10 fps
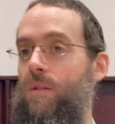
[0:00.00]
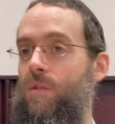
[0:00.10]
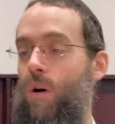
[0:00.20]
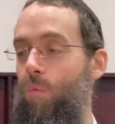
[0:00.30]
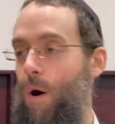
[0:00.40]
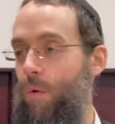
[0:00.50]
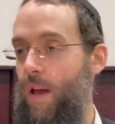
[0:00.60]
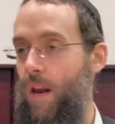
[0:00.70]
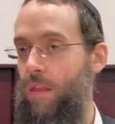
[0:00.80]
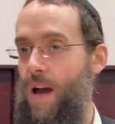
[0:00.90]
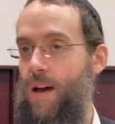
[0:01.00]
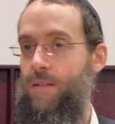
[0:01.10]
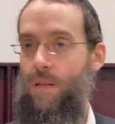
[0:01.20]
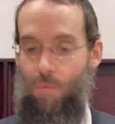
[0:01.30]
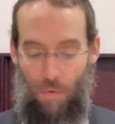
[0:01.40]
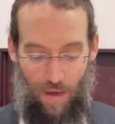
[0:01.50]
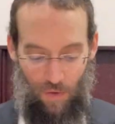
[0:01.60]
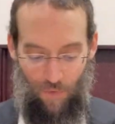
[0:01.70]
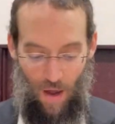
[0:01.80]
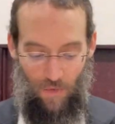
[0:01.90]
So one will get a thousand, and one will
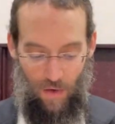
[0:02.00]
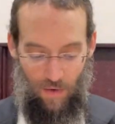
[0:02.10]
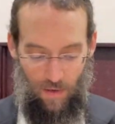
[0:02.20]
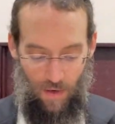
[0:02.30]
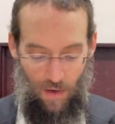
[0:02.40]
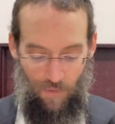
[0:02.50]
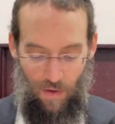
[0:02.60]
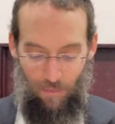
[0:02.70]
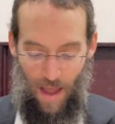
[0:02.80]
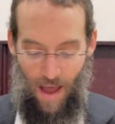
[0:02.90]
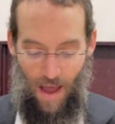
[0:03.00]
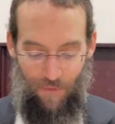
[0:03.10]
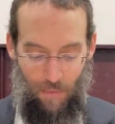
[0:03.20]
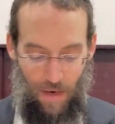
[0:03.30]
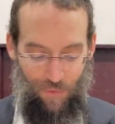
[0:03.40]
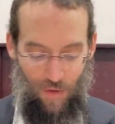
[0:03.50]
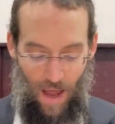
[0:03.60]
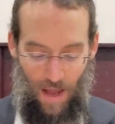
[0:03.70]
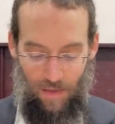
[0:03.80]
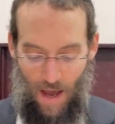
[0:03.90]
get five hundred. Vim lav, and if
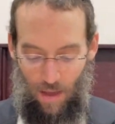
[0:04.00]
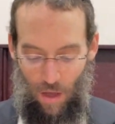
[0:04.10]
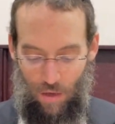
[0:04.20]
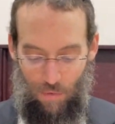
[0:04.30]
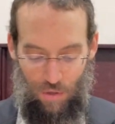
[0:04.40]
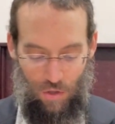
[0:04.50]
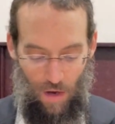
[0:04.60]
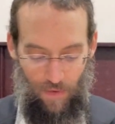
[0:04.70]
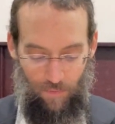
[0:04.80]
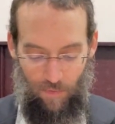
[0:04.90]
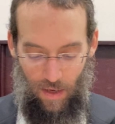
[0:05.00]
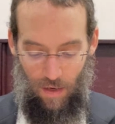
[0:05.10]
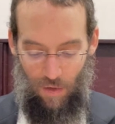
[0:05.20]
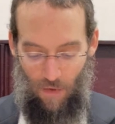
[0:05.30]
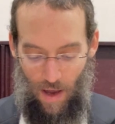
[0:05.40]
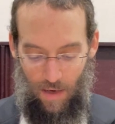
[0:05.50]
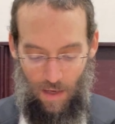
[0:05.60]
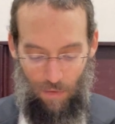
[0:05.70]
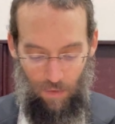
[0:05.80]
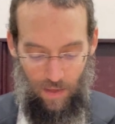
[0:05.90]
not, They're going to divide it
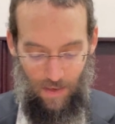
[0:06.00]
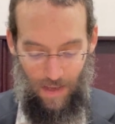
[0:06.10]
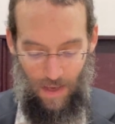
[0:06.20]
equally.